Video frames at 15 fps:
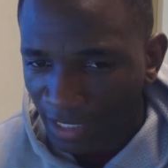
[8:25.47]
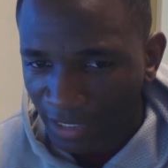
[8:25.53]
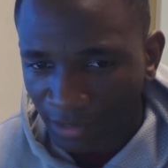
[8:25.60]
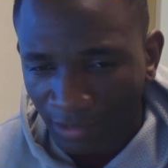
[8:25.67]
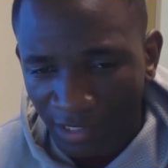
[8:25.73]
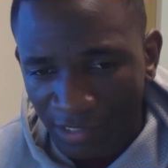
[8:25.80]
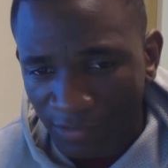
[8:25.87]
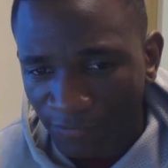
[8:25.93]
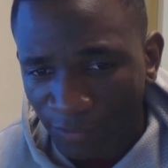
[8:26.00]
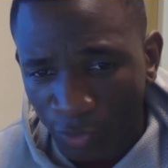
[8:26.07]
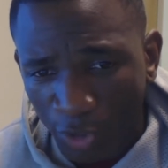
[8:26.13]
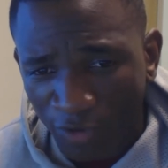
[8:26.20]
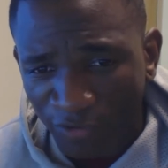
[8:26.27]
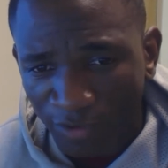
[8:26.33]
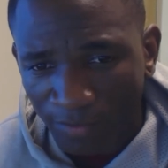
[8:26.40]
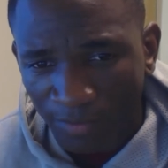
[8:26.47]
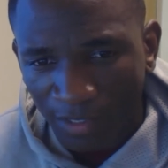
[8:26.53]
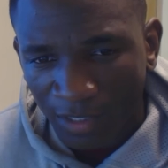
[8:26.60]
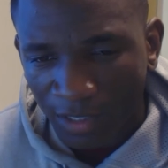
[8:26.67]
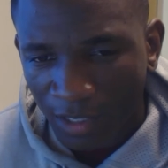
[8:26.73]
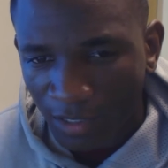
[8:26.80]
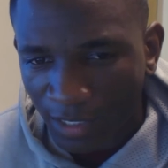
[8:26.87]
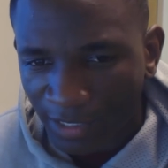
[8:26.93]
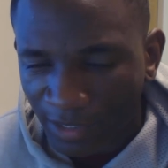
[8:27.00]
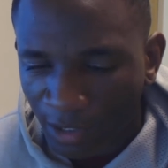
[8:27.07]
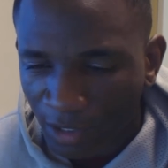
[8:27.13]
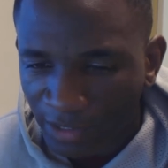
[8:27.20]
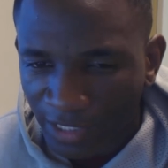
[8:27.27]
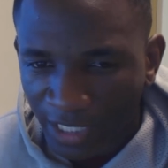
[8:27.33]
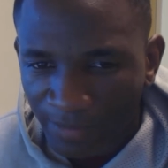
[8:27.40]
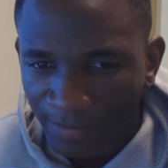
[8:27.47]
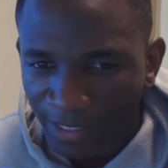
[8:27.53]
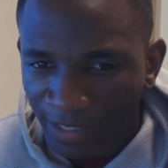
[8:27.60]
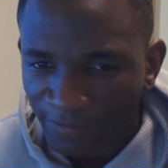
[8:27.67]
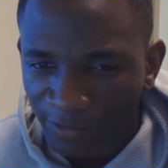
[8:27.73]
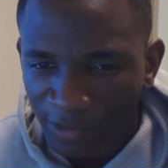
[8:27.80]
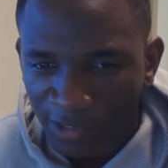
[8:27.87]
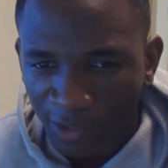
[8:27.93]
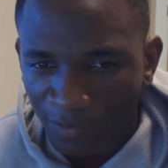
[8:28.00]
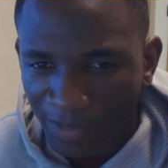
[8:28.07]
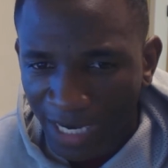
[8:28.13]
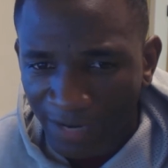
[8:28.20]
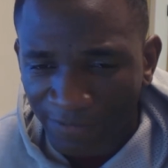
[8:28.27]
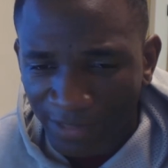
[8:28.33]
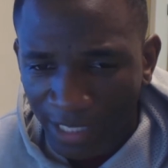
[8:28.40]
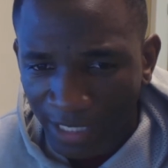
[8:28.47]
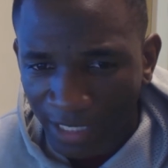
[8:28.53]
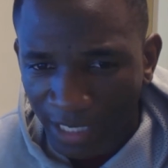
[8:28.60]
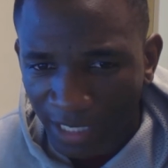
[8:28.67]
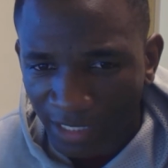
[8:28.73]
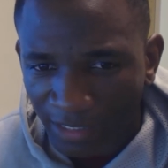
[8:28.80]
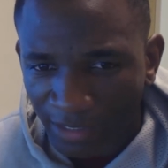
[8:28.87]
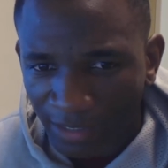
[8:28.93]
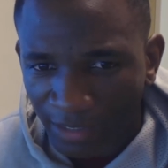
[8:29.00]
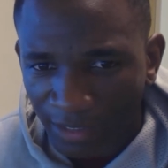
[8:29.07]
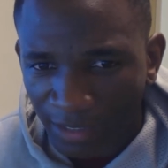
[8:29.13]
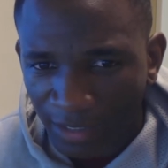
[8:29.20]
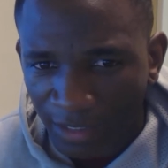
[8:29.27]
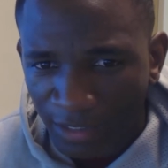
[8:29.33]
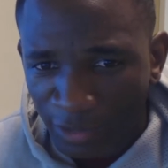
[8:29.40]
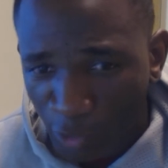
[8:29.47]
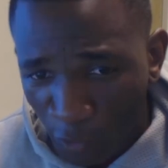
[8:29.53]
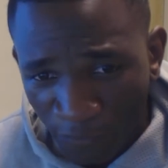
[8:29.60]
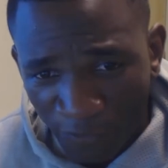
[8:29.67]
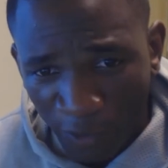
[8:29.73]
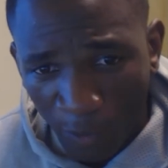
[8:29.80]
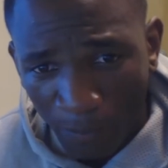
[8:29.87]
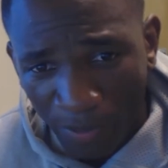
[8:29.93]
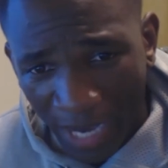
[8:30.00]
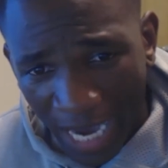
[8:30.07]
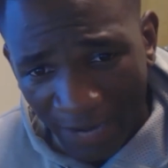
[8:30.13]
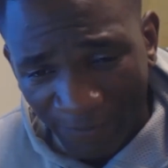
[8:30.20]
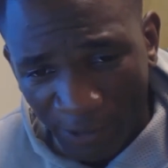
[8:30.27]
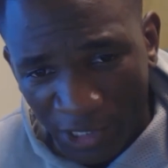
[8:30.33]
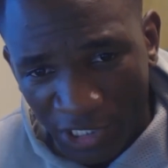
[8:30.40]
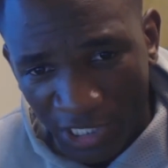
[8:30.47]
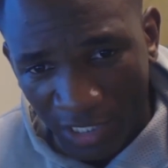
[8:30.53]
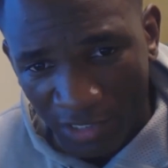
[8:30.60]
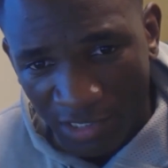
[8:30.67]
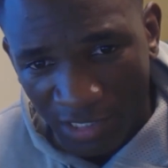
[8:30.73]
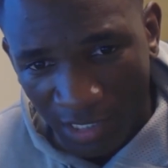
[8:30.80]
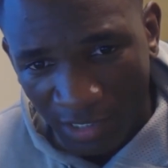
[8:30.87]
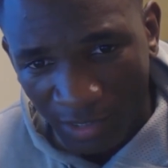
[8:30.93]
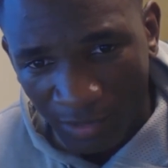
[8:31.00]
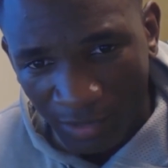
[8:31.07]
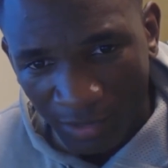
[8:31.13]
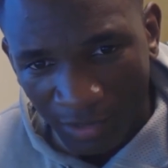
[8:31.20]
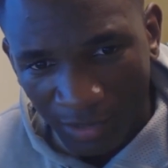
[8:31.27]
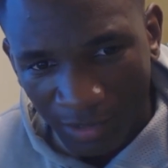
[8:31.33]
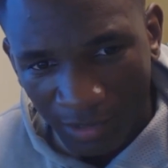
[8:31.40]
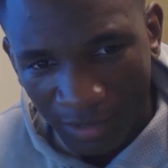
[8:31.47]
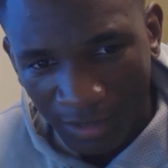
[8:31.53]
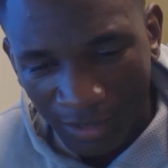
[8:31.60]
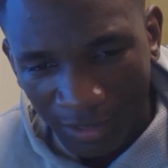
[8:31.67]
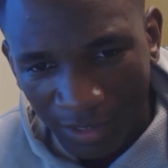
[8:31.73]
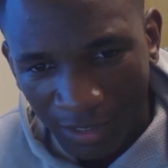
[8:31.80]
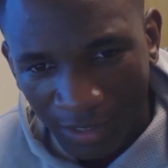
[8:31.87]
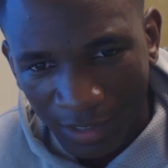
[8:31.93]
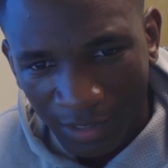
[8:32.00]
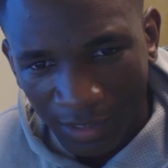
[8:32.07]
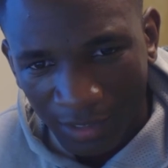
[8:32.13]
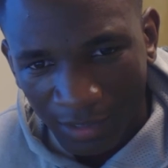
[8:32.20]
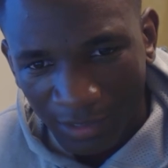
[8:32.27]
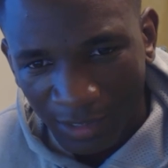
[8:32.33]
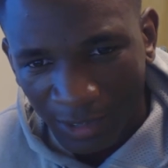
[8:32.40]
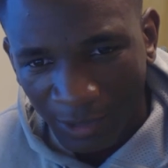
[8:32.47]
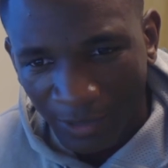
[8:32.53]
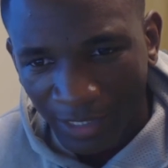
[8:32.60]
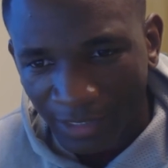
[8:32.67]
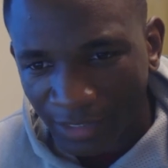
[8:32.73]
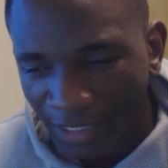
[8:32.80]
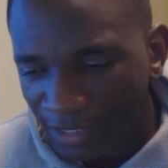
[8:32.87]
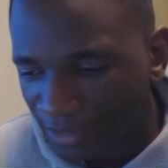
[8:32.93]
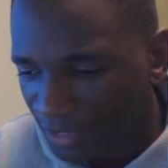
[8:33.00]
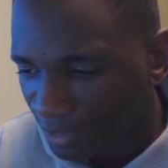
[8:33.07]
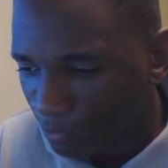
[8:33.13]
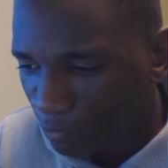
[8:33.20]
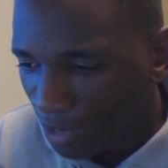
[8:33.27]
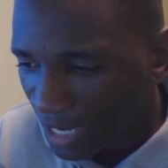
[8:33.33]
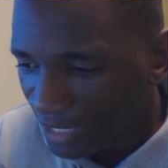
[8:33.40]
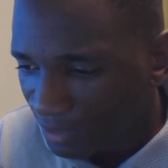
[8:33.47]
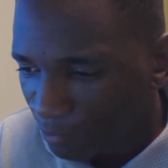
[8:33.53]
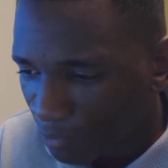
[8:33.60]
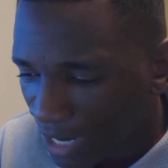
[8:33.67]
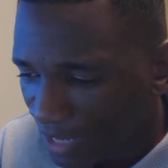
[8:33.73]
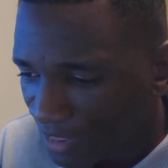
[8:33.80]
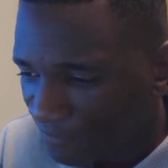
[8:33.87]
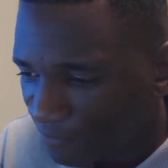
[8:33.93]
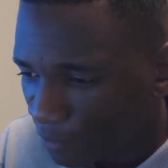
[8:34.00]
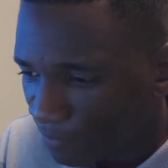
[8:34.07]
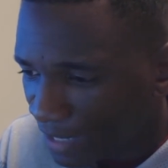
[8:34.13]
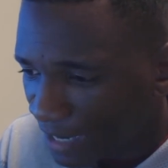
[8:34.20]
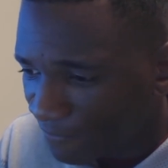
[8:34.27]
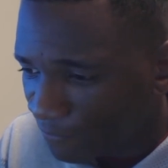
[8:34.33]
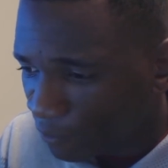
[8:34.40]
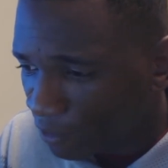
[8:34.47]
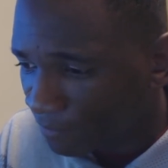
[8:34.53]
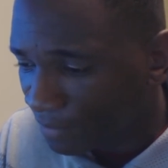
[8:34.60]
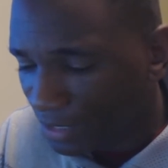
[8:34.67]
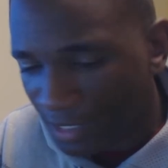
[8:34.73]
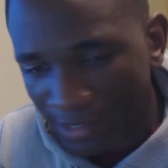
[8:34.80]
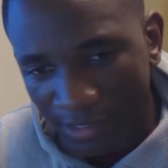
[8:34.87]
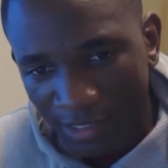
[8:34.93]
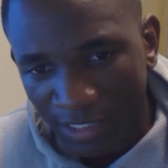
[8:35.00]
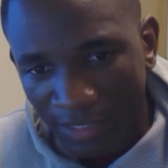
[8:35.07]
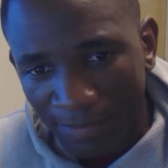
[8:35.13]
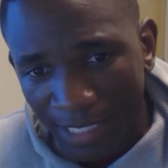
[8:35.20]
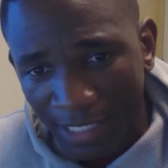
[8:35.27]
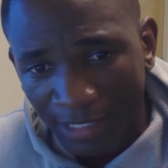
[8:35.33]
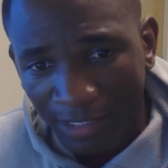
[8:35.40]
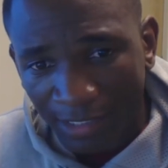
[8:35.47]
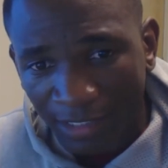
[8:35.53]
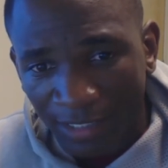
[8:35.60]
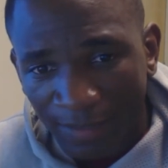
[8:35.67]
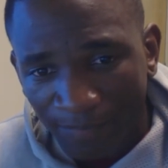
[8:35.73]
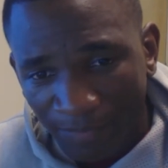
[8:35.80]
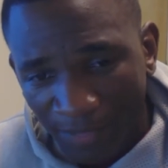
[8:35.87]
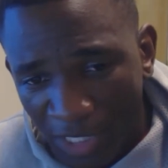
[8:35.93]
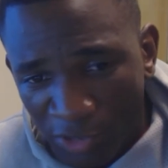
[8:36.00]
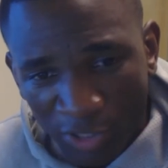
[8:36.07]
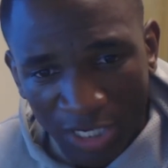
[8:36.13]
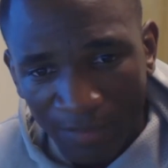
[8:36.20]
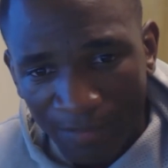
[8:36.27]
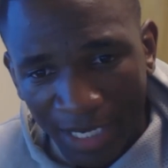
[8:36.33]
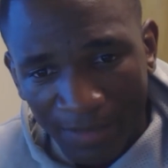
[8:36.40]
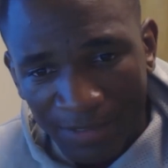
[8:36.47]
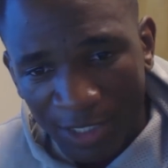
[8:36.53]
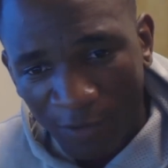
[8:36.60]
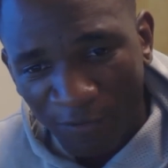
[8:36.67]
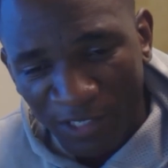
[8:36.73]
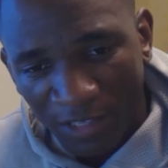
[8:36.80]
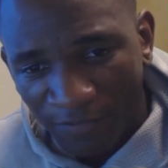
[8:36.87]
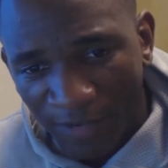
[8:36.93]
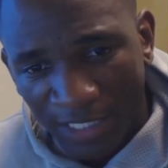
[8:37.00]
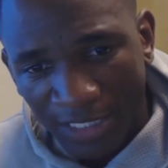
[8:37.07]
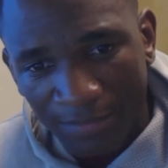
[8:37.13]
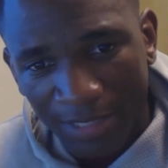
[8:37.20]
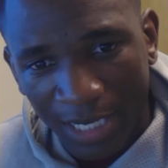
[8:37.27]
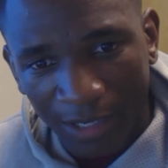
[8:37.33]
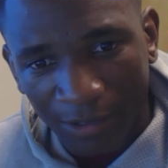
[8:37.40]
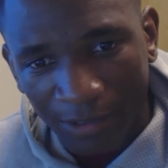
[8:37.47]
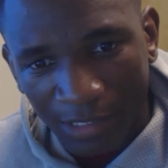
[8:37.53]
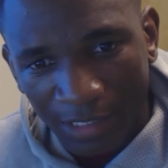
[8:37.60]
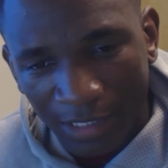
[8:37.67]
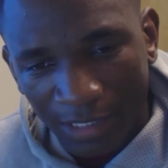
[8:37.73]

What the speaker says: and at least a few of them are like, oh yeah, man, I feel so bad for that guy. You feel bad for Chael Sonnen? And why they feel bad for him? Because in the media, he's trying to make himself into the victim now.